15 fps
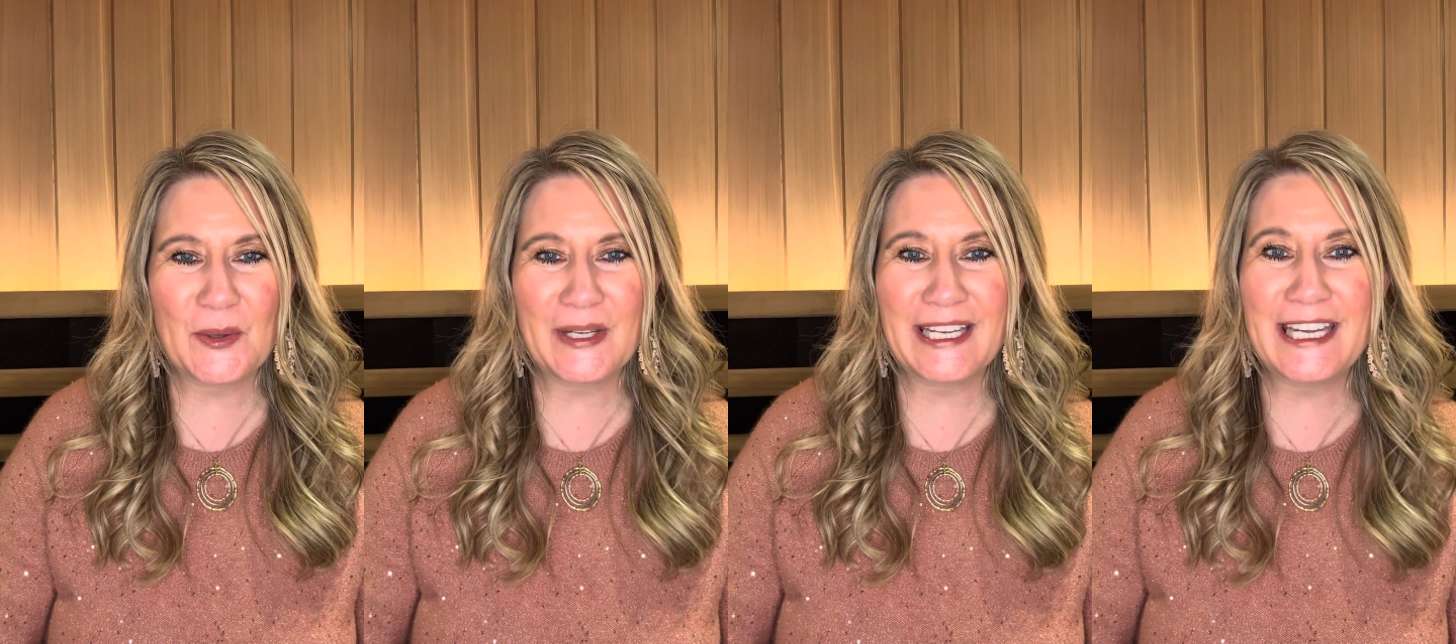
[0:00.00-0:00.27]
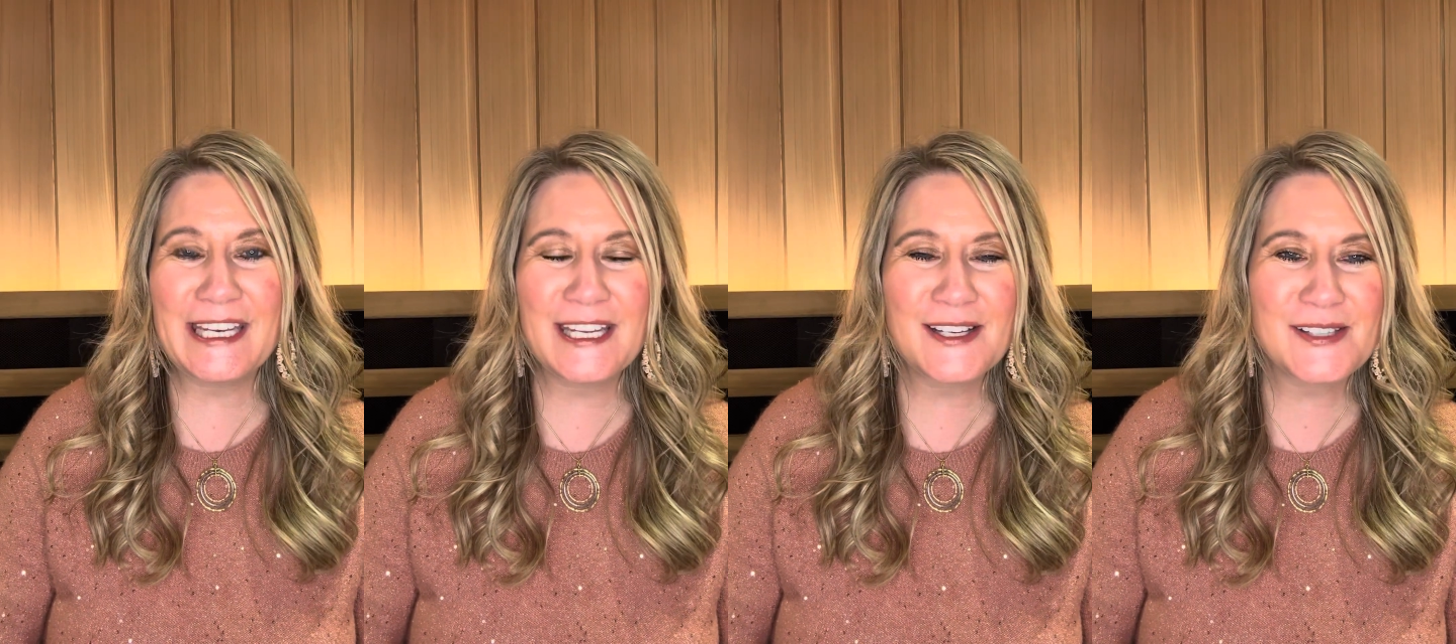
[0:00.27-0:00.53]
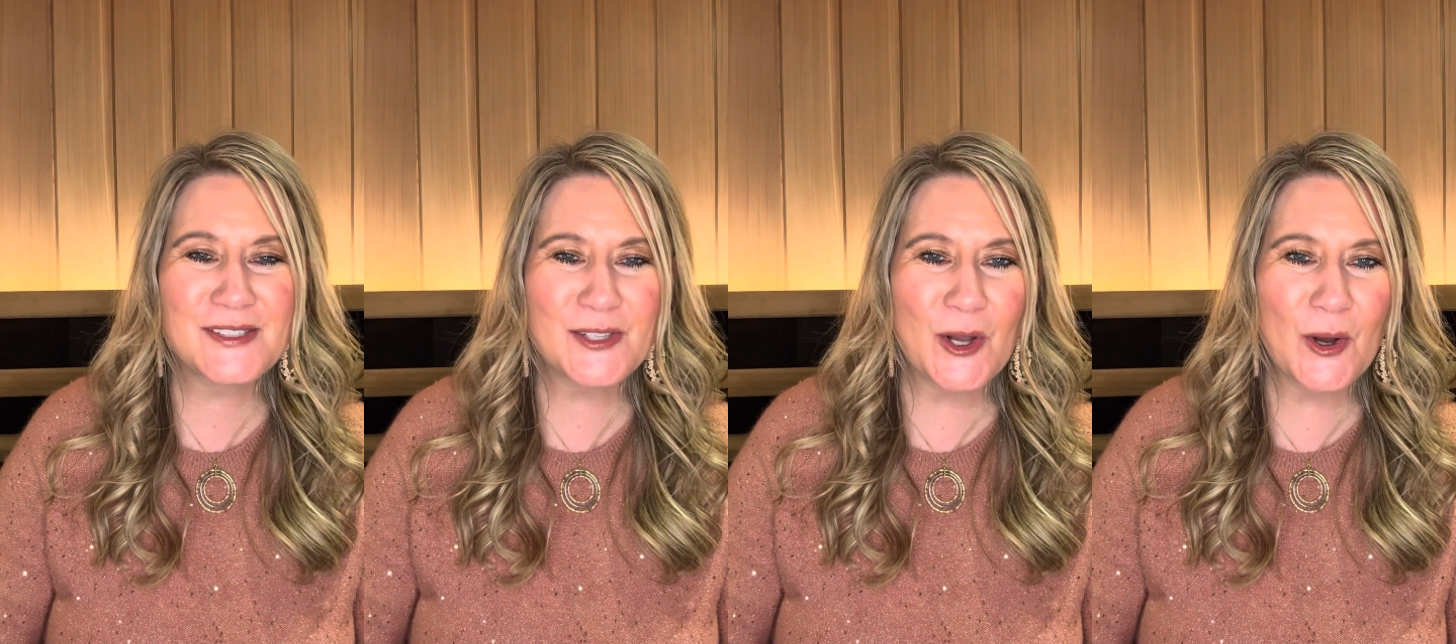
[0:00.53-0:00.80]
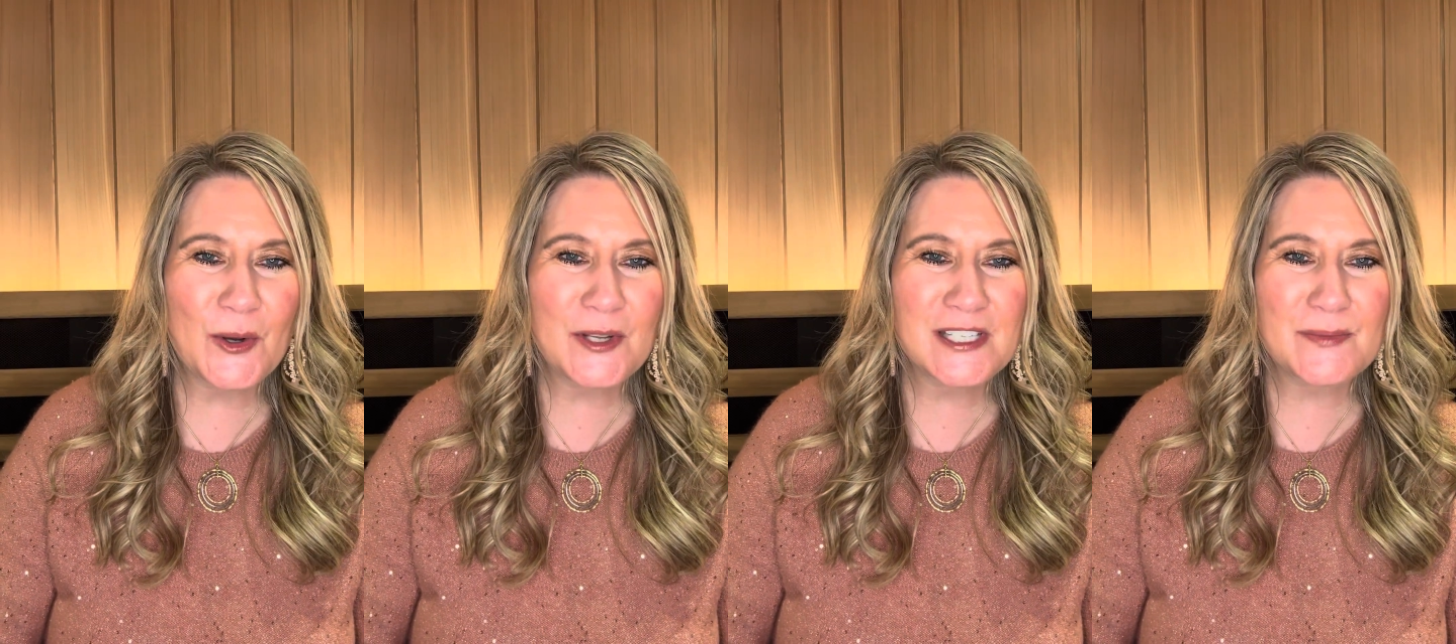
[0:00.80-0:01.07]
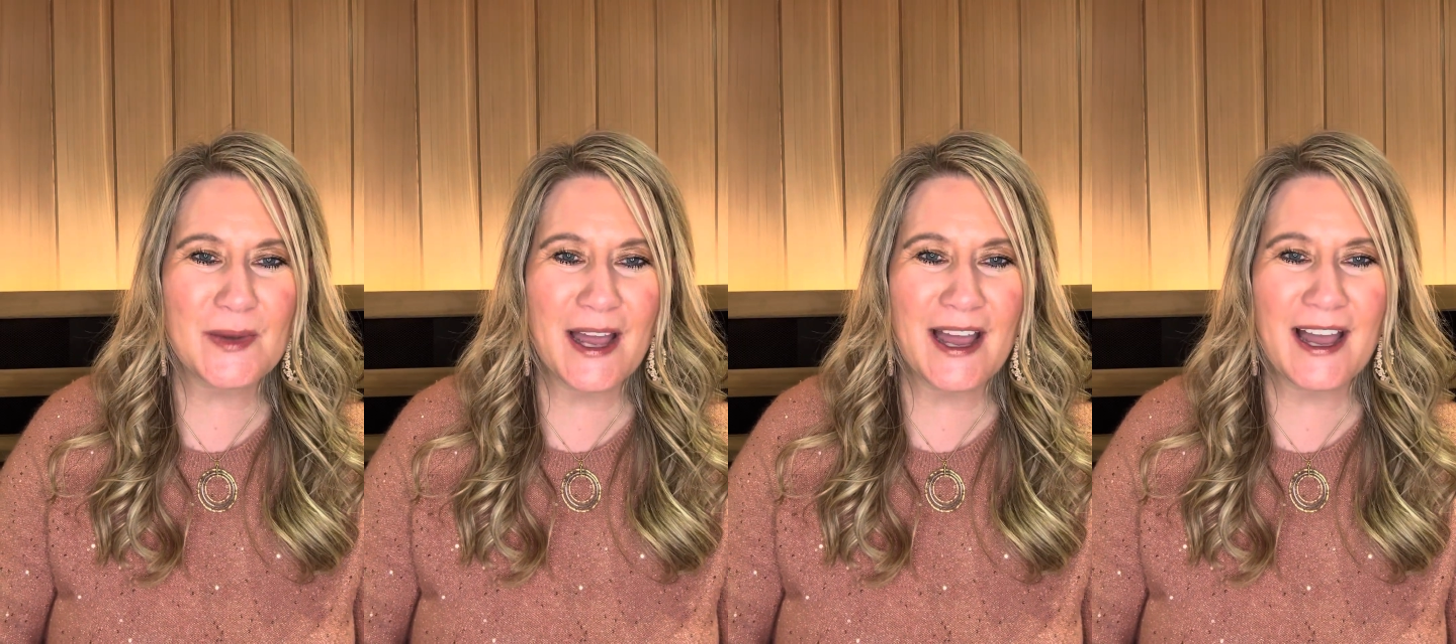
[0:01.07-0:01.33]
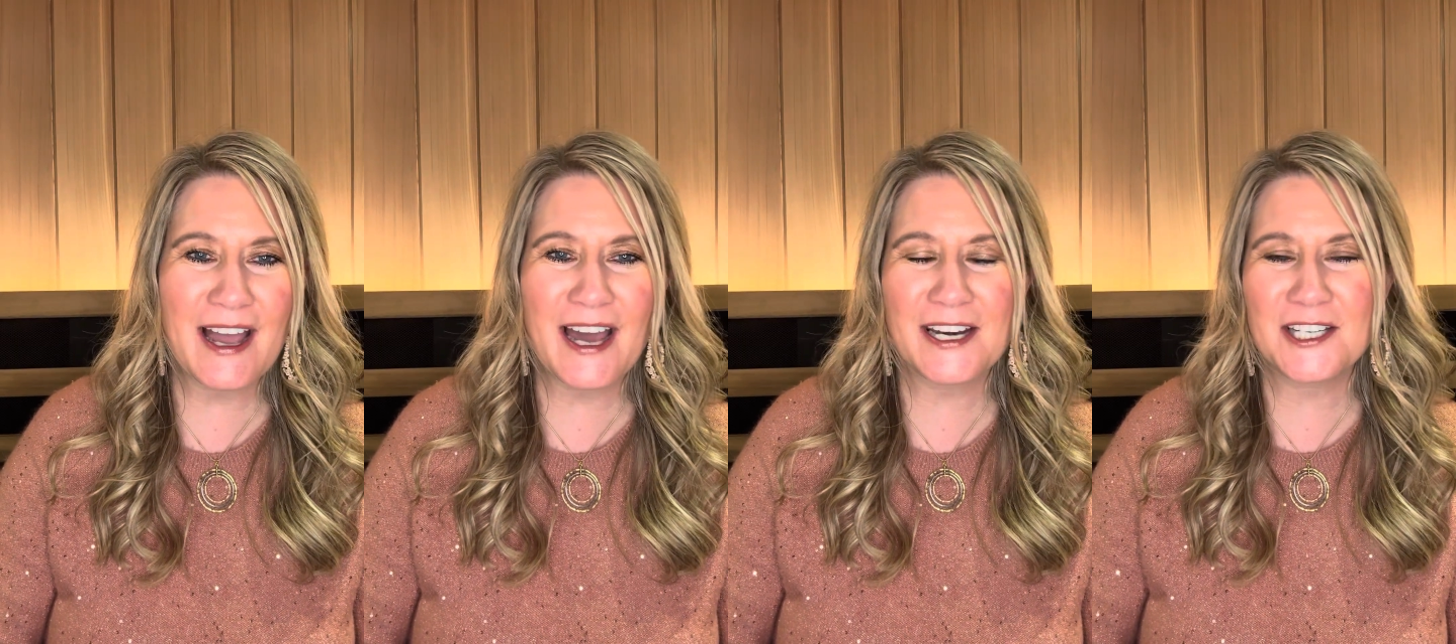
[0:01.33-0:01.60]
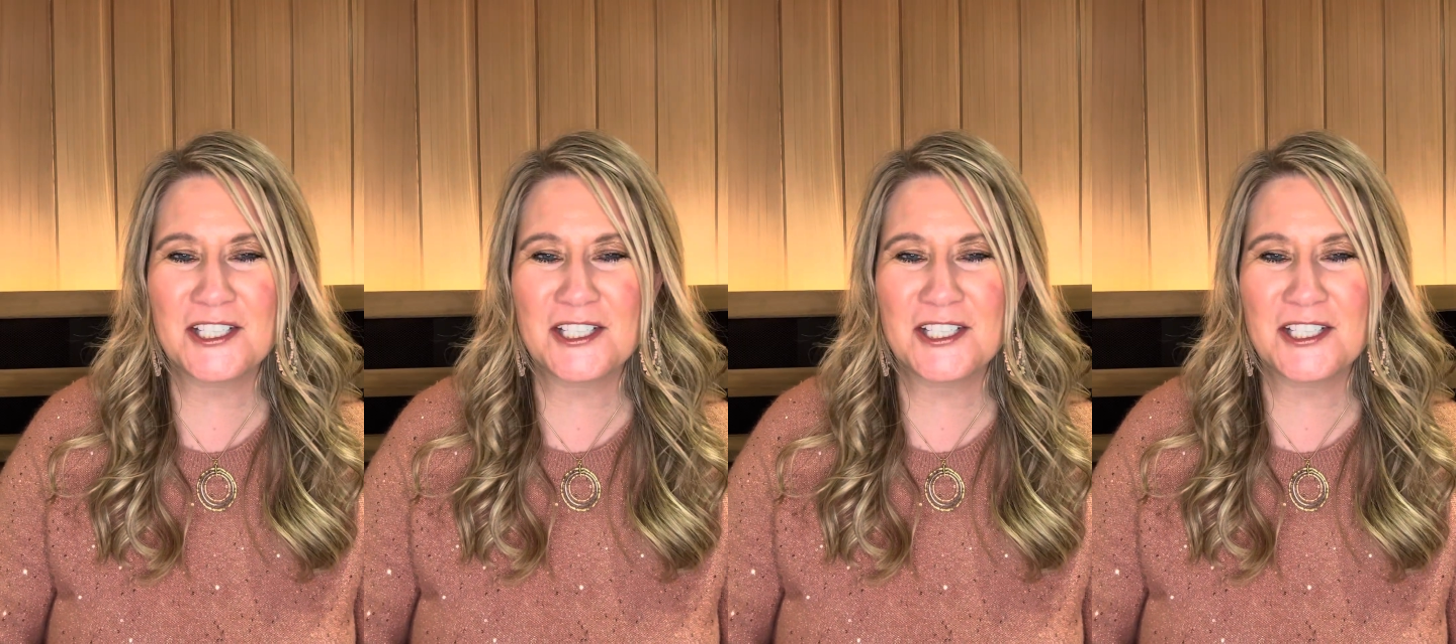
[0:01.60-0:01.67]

eating salt is bad,